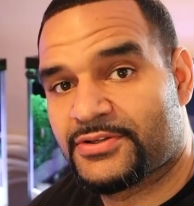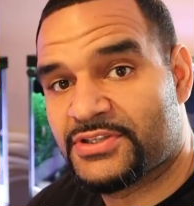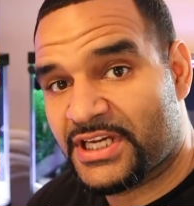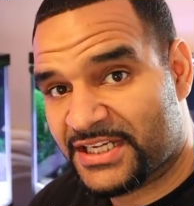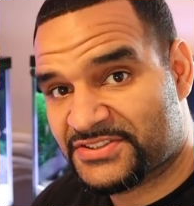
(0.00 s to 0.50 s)

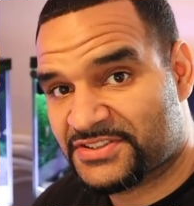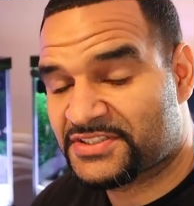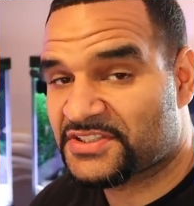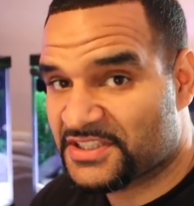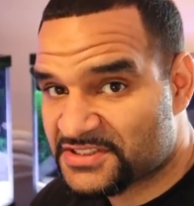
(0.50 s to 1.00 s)
Yes,
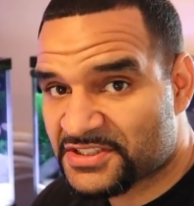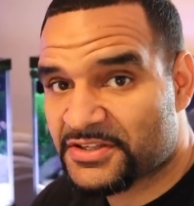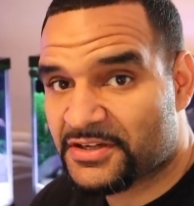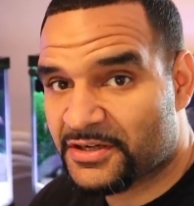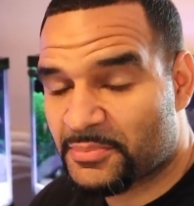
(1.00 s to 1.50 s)
this is
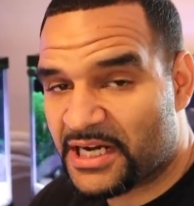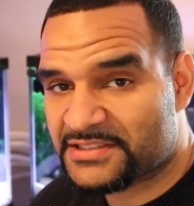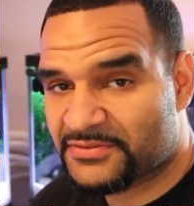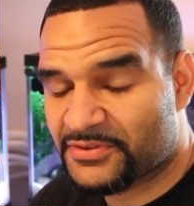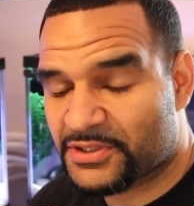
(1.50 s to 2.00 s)
another
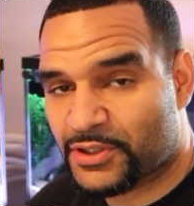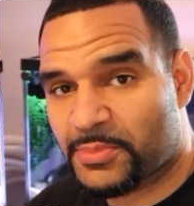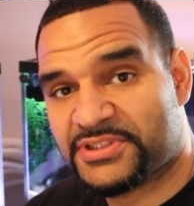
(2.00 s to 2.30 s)
unboxing video,